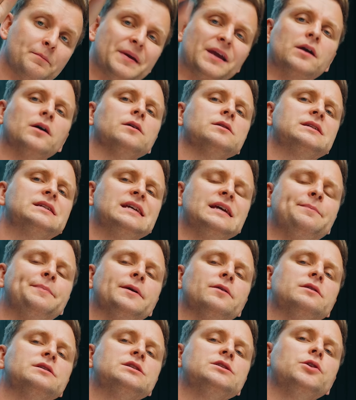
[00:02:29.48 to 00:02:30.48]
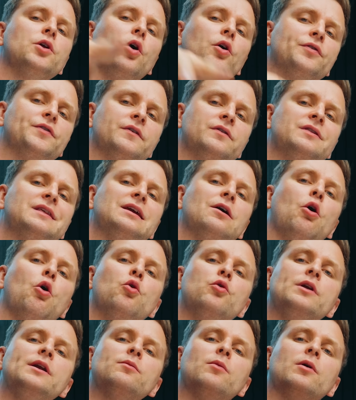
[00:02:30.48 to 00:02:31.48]
Because C P U is not the
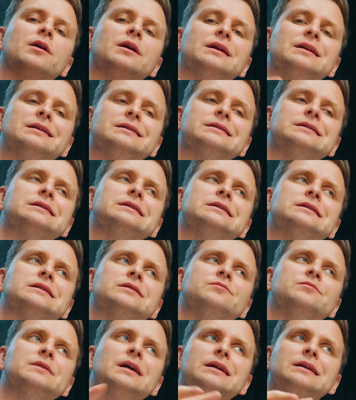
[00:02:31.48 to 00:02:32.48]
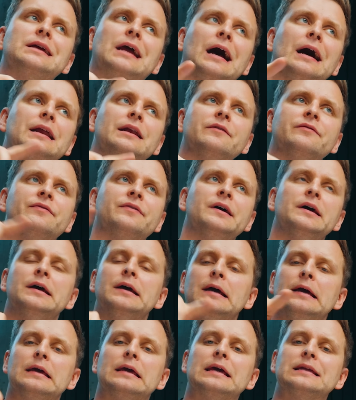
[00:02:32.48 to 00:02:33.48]
only one in the system that kind of
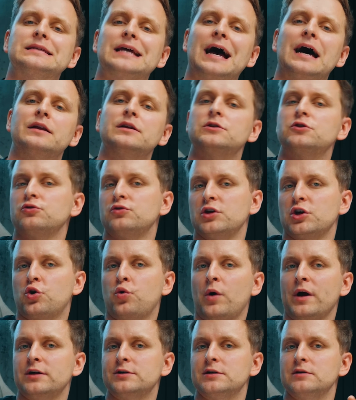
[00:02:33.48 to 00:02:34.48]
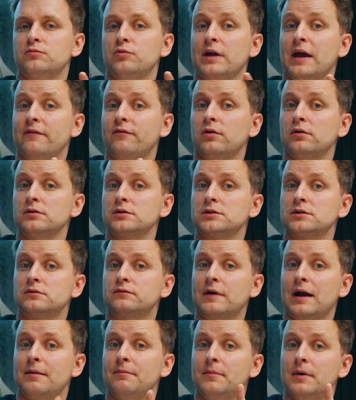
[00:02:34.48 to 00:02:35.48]
gets added to the equation. We have also
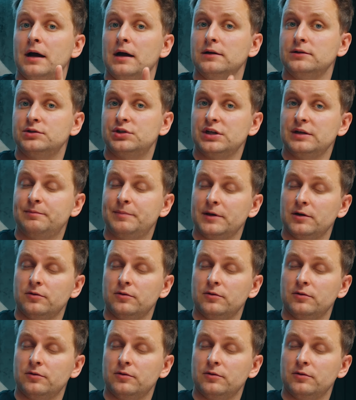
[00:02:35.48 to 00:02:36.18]
RAM and G P